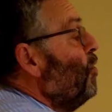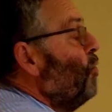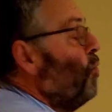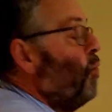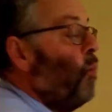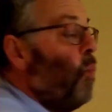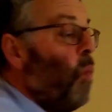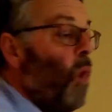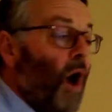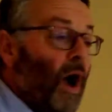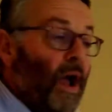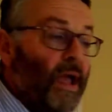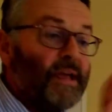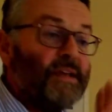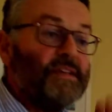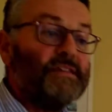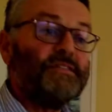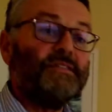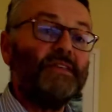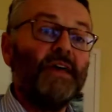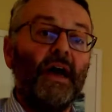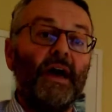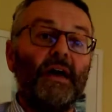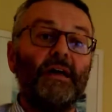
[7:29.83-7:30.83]
Why
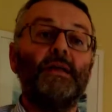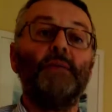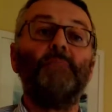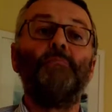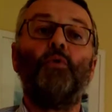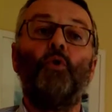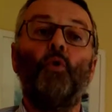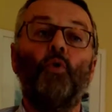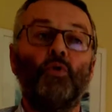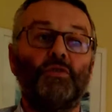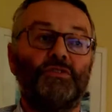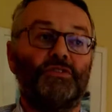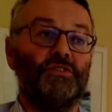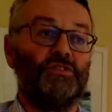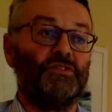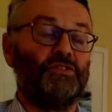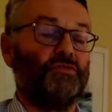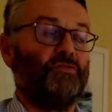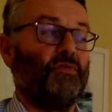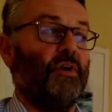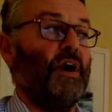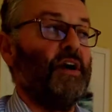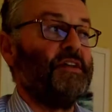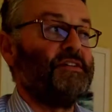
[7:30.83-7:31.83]
is that important
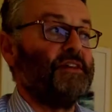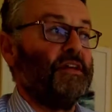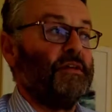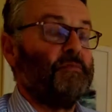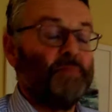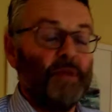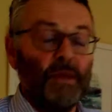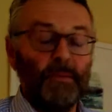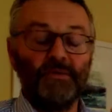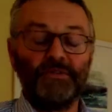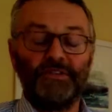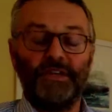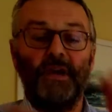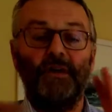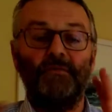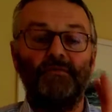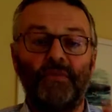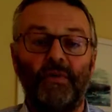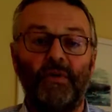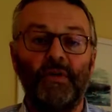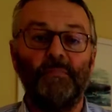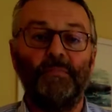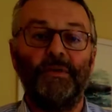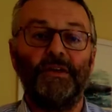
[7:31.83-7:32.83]
to write in? People say I'm
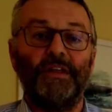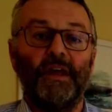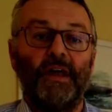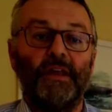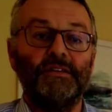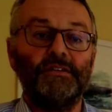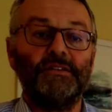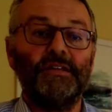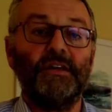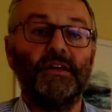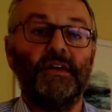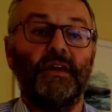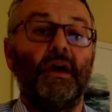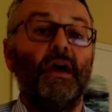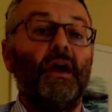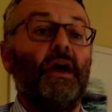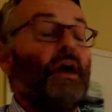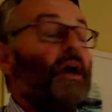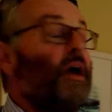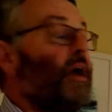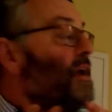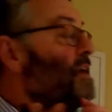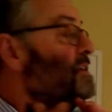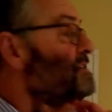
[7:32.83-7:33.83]
very pedantic.
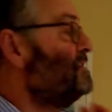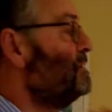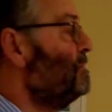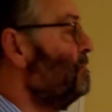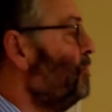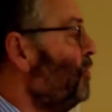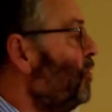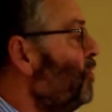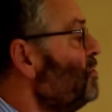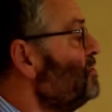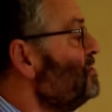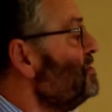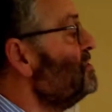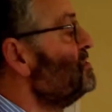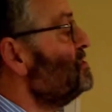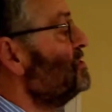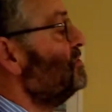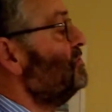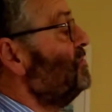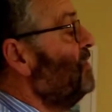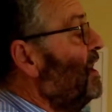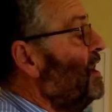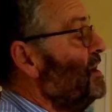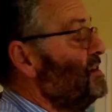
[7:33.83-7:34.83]
It's important
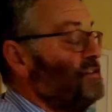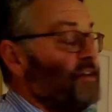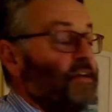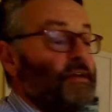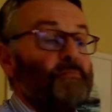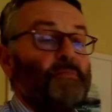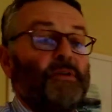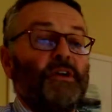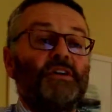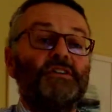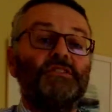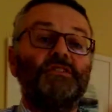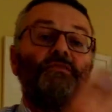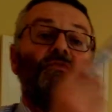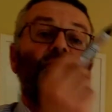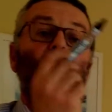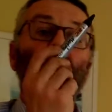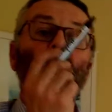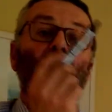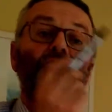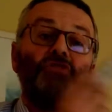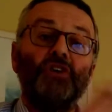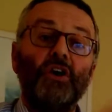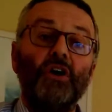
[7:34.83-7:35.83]
to write in because if
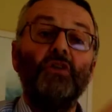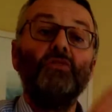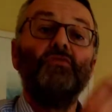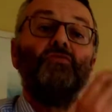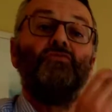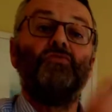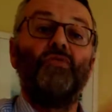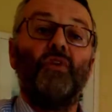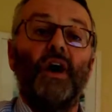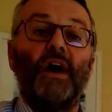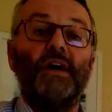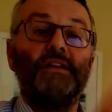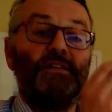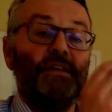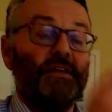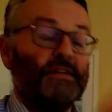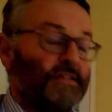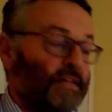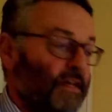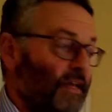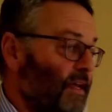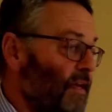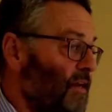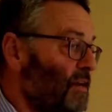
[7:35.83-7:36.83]
you don't write it
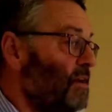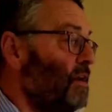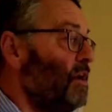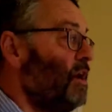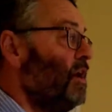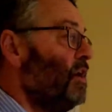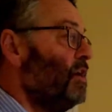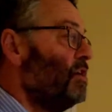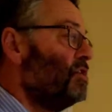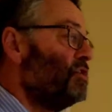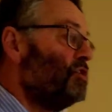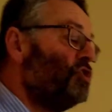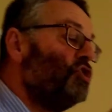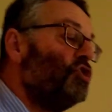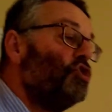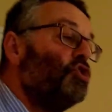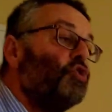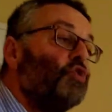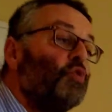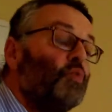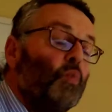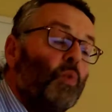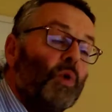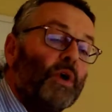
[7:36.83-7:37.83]
in,
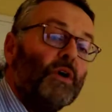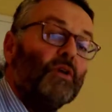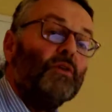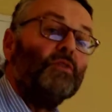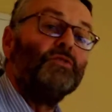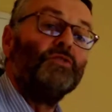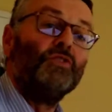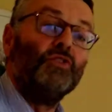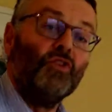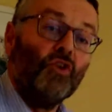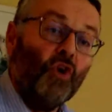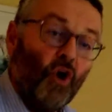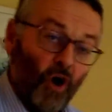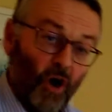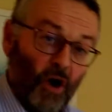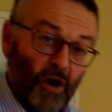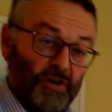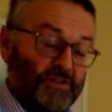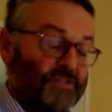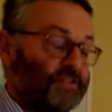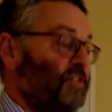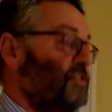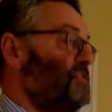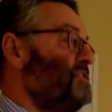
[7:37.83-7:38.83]
you will
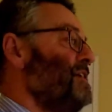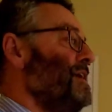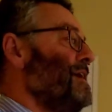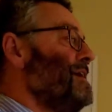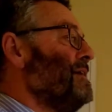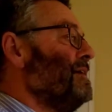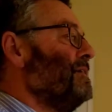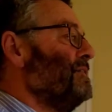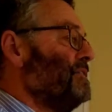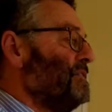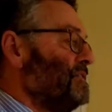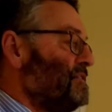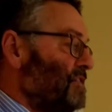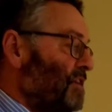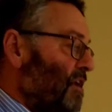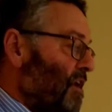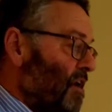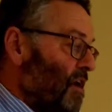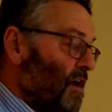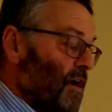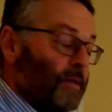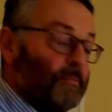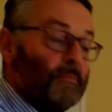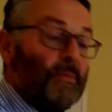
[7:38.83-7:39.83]
not take the
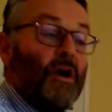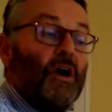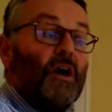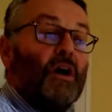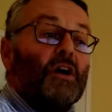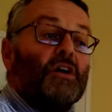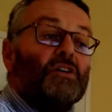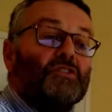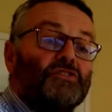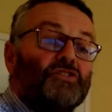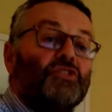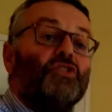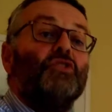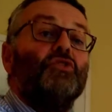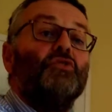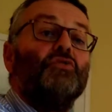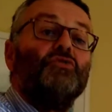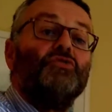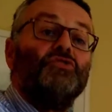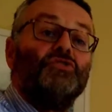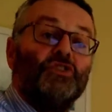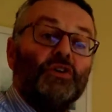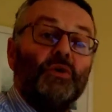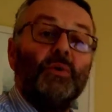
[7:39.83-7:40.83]
time
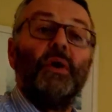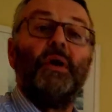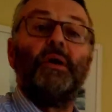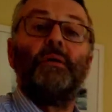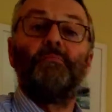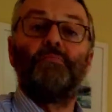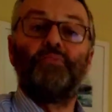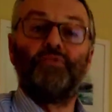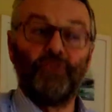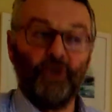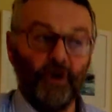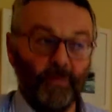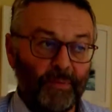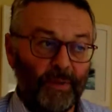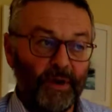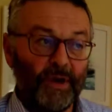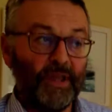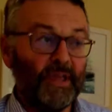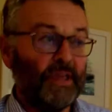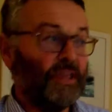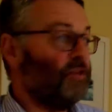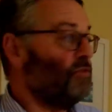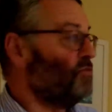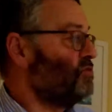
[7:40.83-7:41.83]
to do it
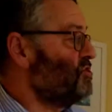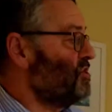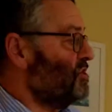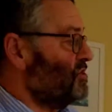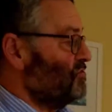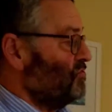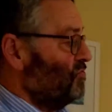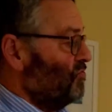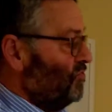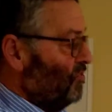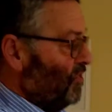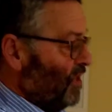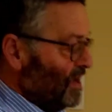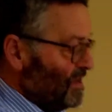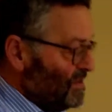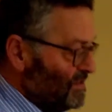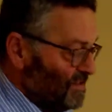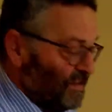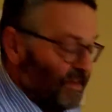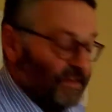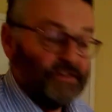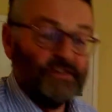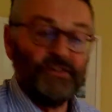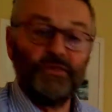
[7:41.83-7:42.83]
properly. You'll just
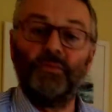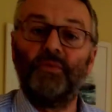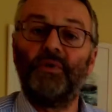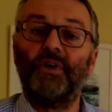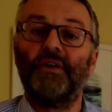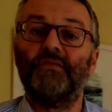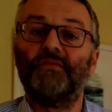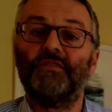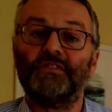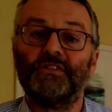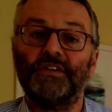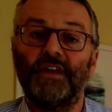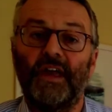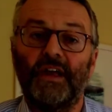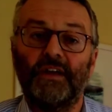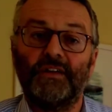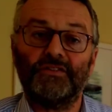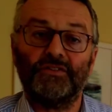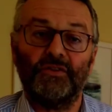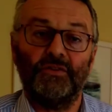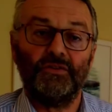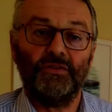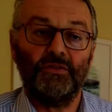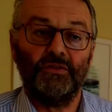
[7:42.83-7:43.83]
race into whatever's
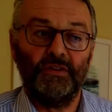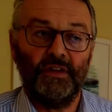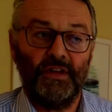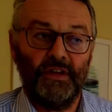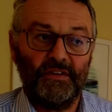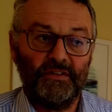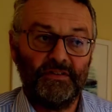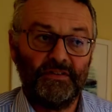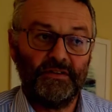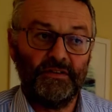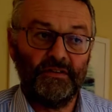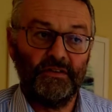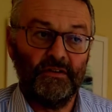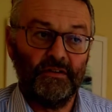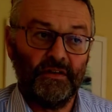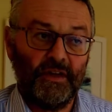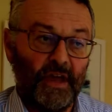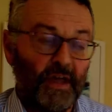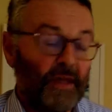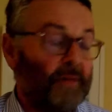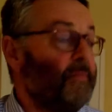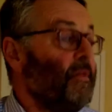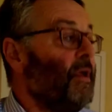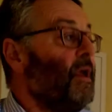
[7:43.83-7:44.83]
next on your list,
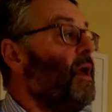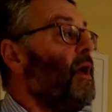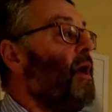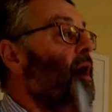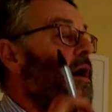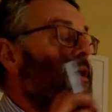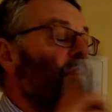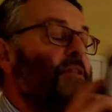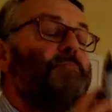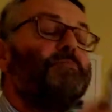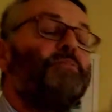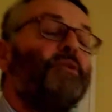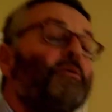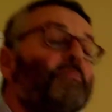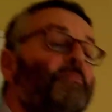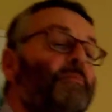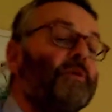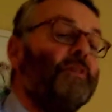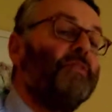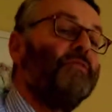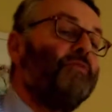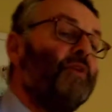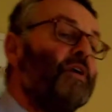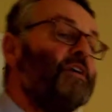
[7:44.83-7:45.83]
okay? And the problem
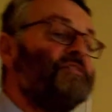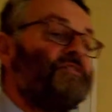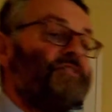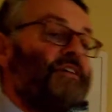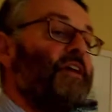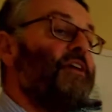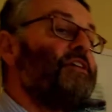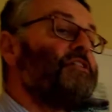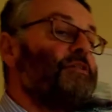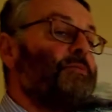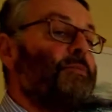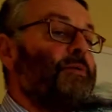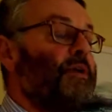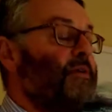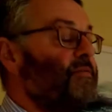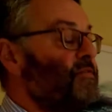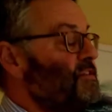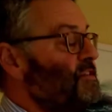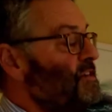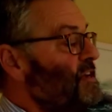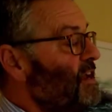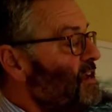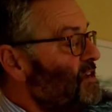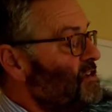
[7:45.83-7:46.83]
with racing into
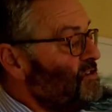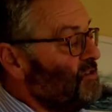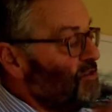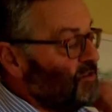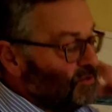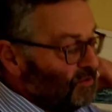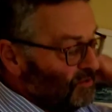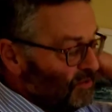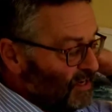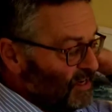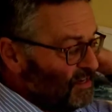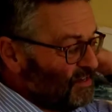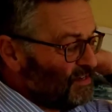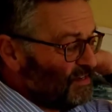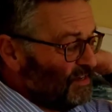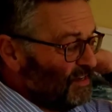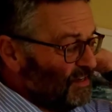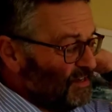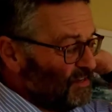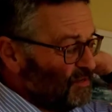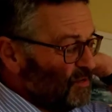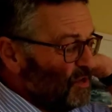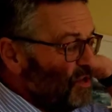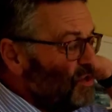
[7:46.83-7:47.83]
whatever's next on your list
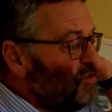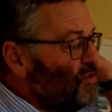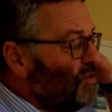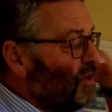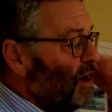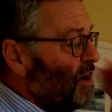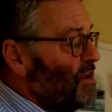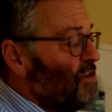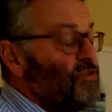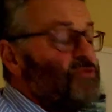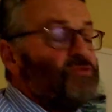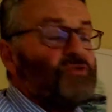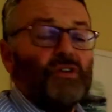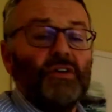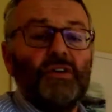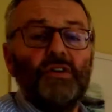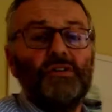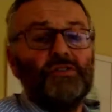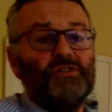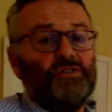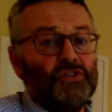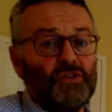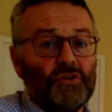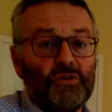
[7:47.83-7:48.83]
is, are you going
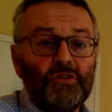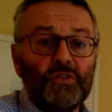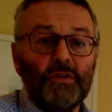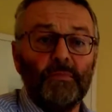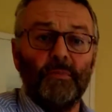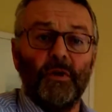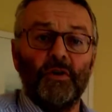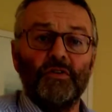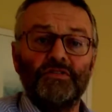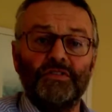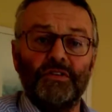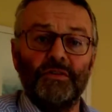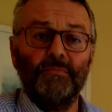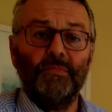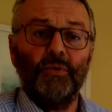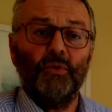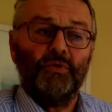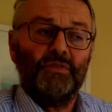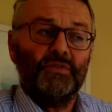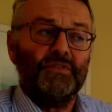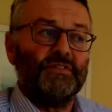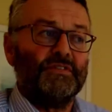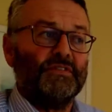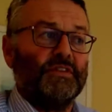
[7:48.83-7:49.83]
to do the most
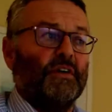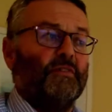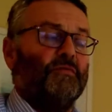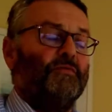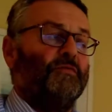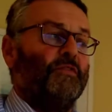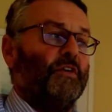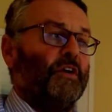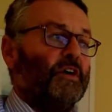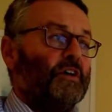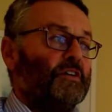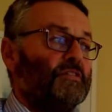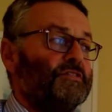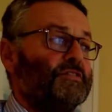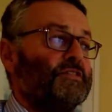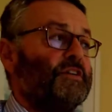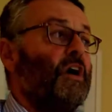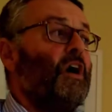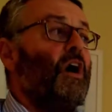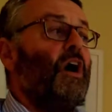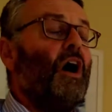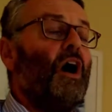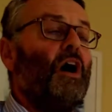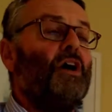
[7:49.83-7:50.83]
important stuff first?
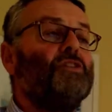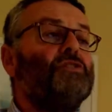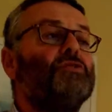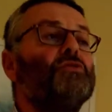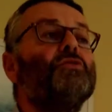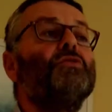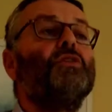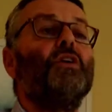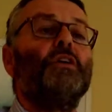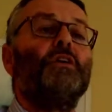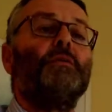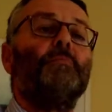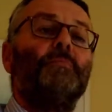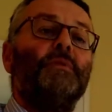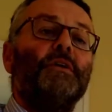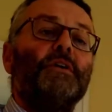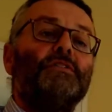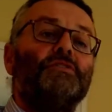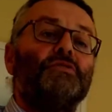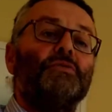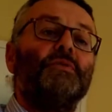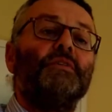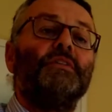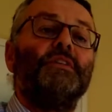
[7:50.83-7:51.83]
Are you going to be
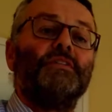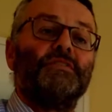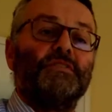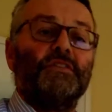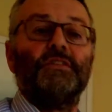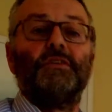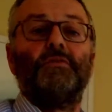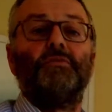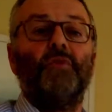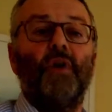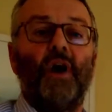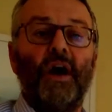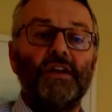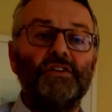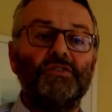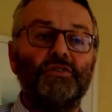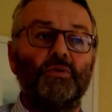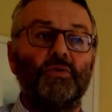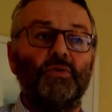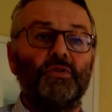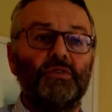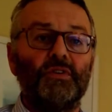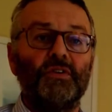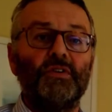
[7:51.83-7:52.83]
doing this in the right
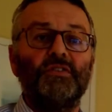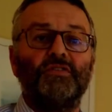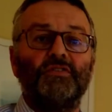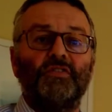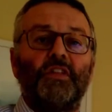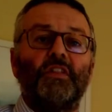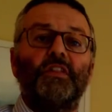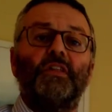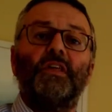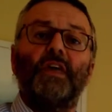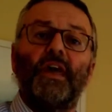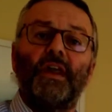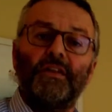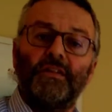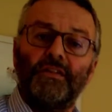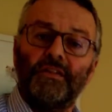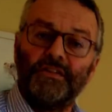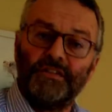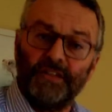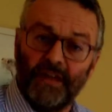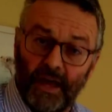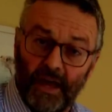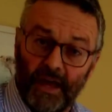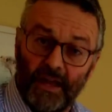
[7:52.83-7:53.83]
order so at the end of the
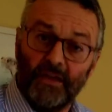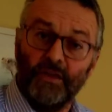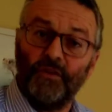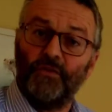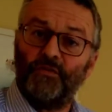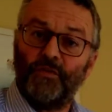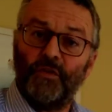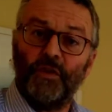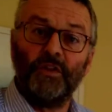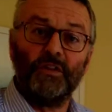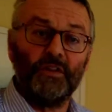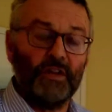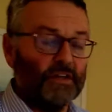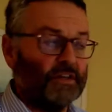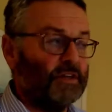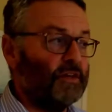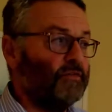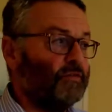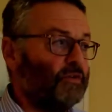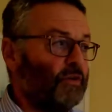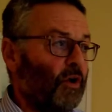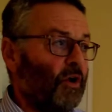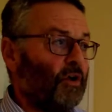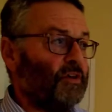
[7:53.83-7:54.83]
day you feel like
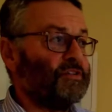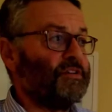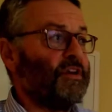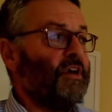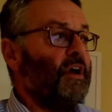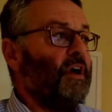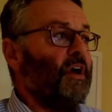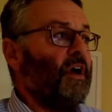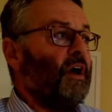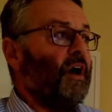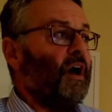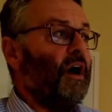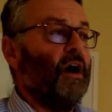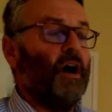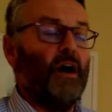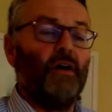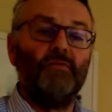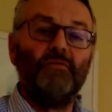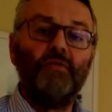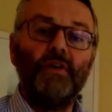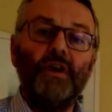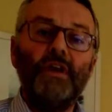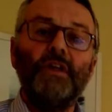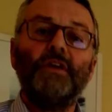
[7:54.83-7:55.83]
you've got a
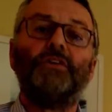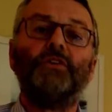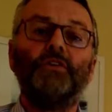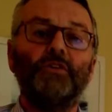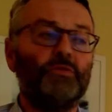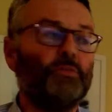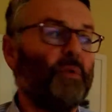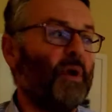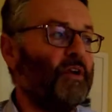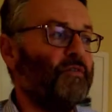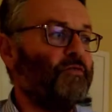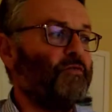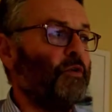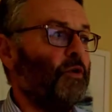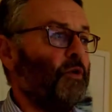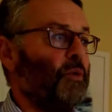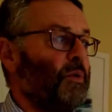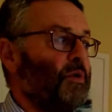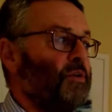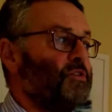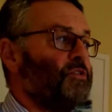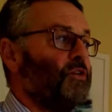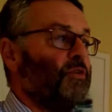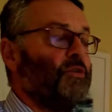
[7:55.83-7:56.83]
really good way forward?